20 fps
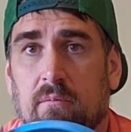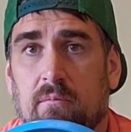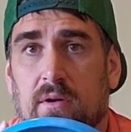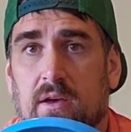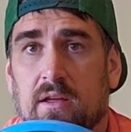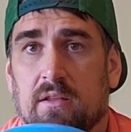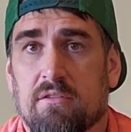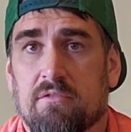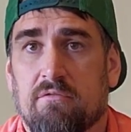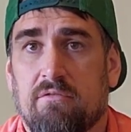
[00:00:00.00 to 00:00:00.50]

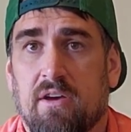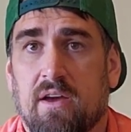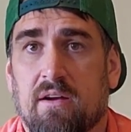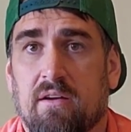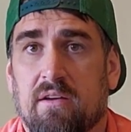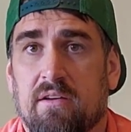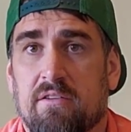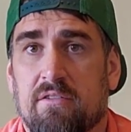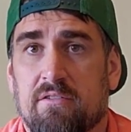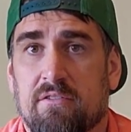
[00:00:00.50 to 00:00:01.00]
it's
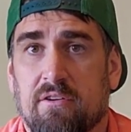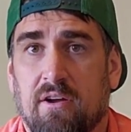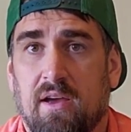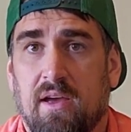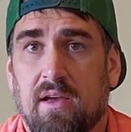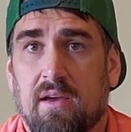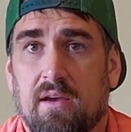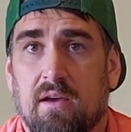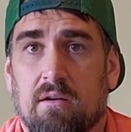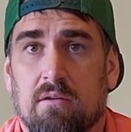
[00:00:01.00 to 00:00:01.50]
very straight.
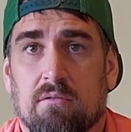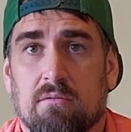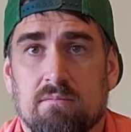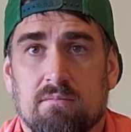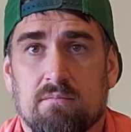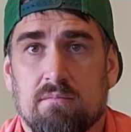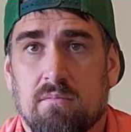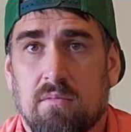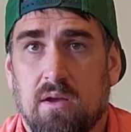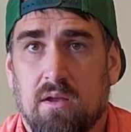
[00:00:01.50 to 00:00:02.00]

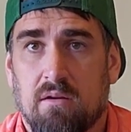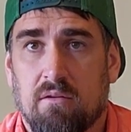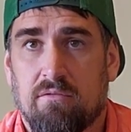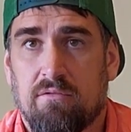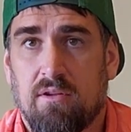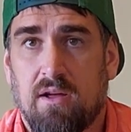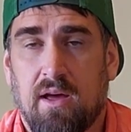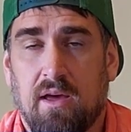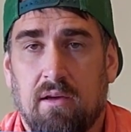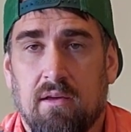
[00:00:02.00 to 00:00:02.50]
It'll
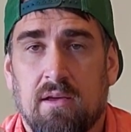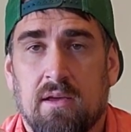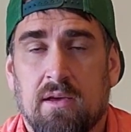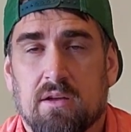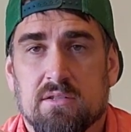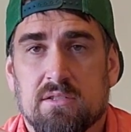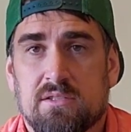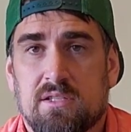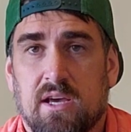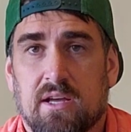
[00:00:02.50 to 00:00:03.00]
fly
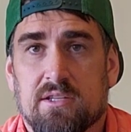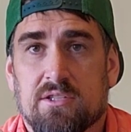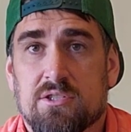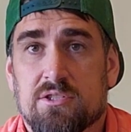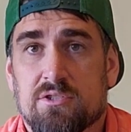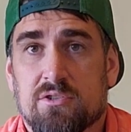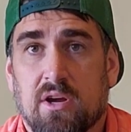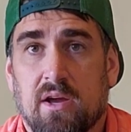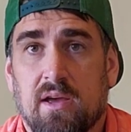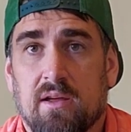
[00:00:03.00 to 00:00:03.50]
dead
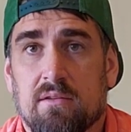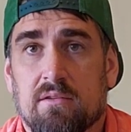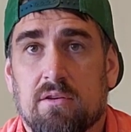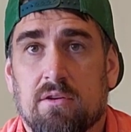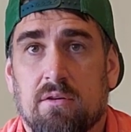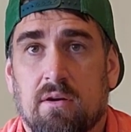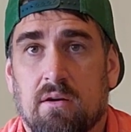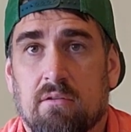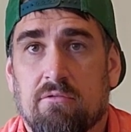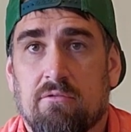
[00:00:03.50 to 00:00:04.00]
straight
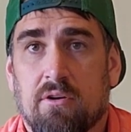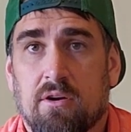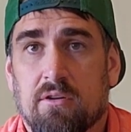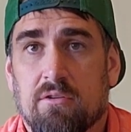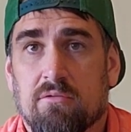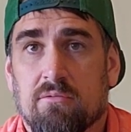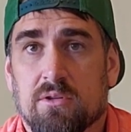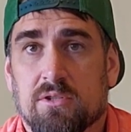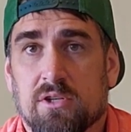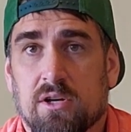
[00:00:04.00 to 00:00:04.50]
200
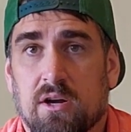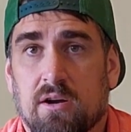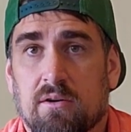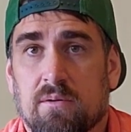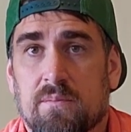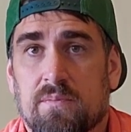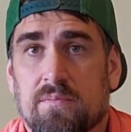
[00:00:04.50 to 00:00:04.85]
footers, which are